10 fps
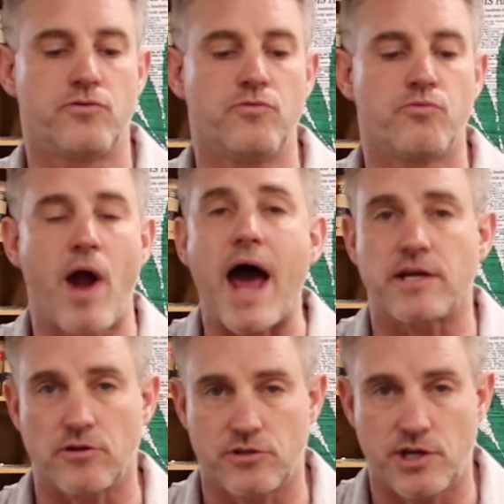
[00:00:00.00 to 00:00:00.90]

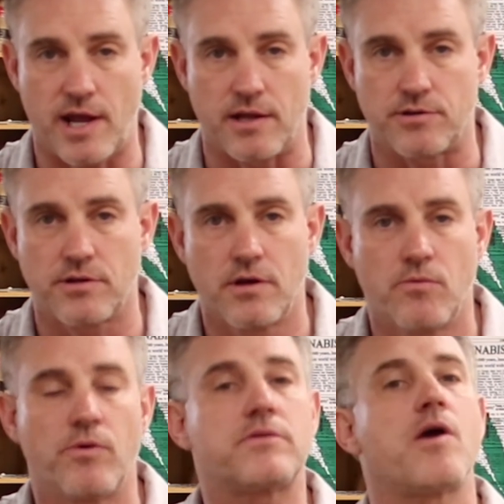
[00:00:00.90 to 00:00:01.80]
radical change.
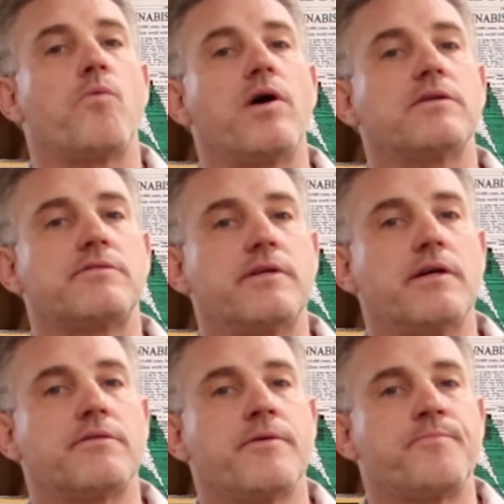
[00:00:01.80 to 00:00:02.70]
What they want to see
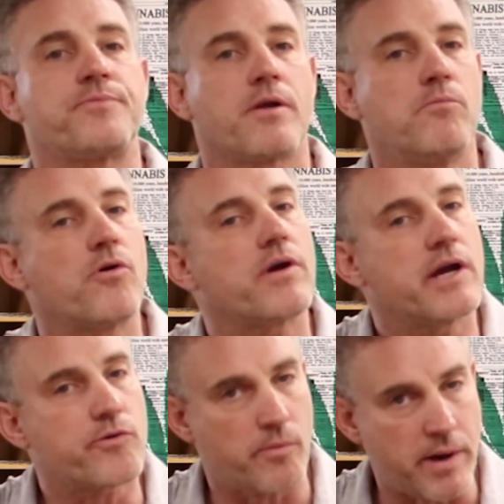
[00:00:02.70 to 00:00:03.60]
is more
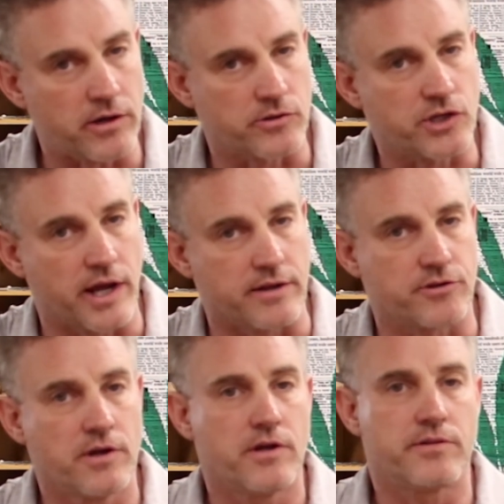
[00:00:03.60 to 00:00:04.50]
incremental
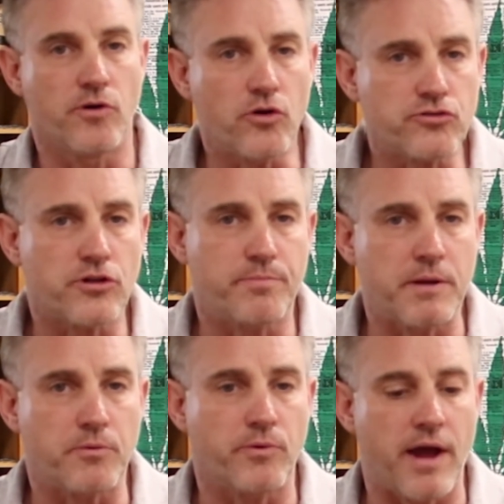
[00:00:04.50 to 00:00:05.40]
change. Those are the
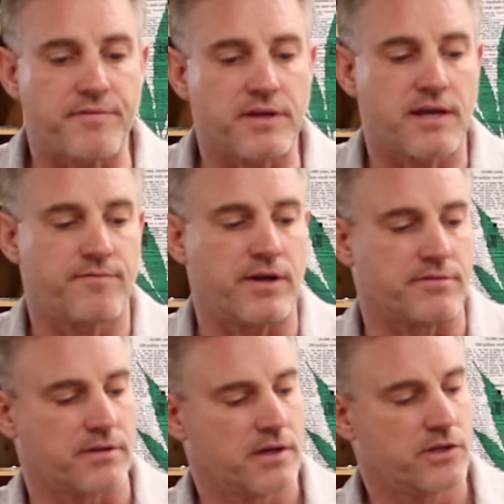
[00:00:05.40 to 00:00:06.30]
people we have to
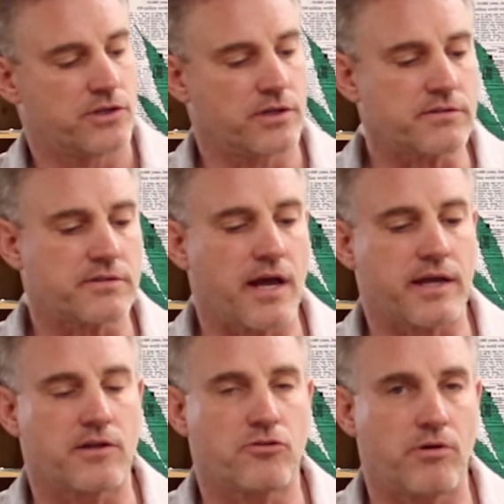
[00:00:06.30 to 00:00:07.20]
convince. Just
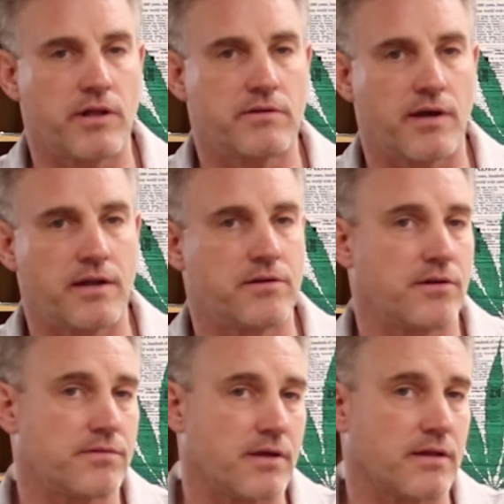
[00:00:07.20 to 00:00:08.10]
like in 2010, do
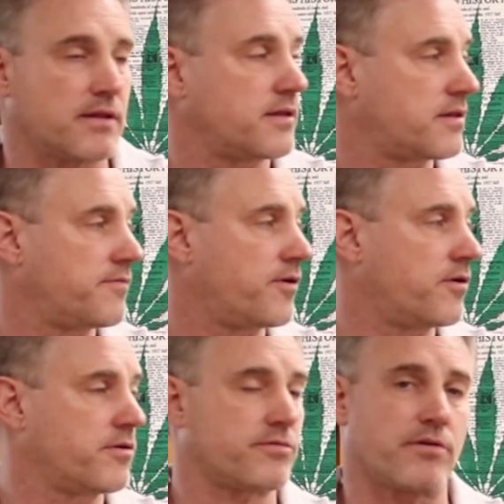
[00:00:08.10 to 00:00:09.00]
you think that the
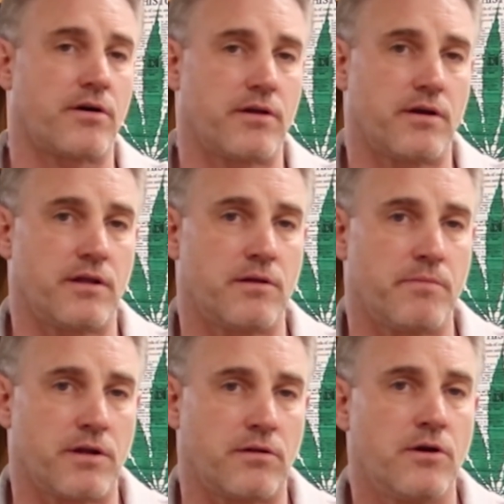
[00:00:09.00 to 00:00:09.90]
voters in the
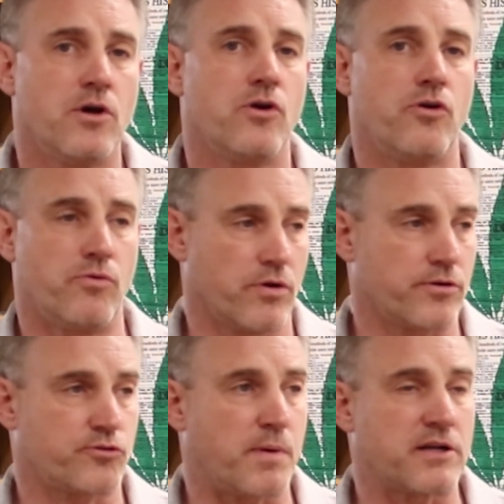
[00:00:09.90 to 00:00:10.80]
middle who were
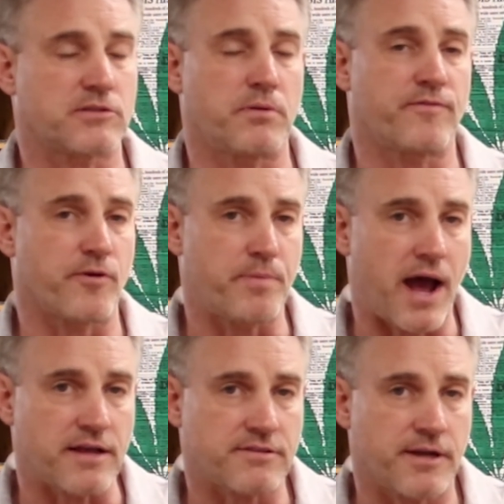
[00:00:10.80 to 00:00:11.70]
responsible for
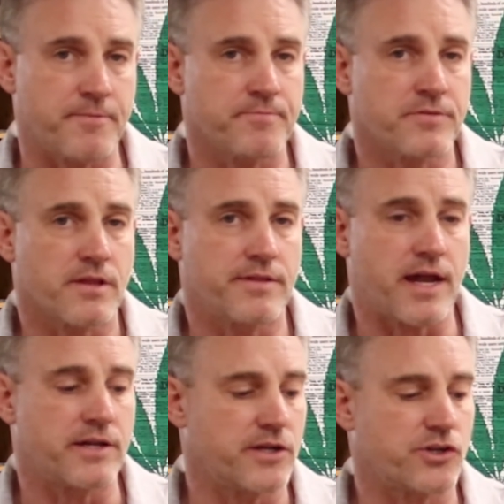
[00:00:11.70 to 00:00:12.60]
passing
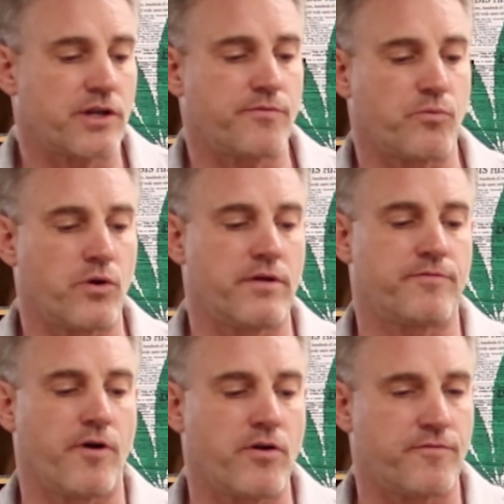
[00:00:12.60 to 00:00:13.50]
that initiative would have
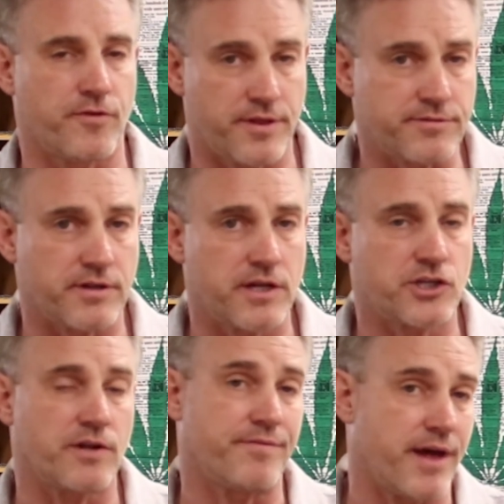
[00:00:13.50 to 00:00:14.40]
voted for this
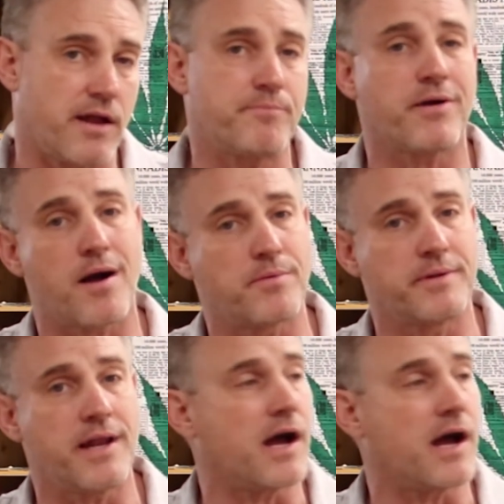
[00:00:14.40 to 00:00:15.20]
initiative then? Probably not.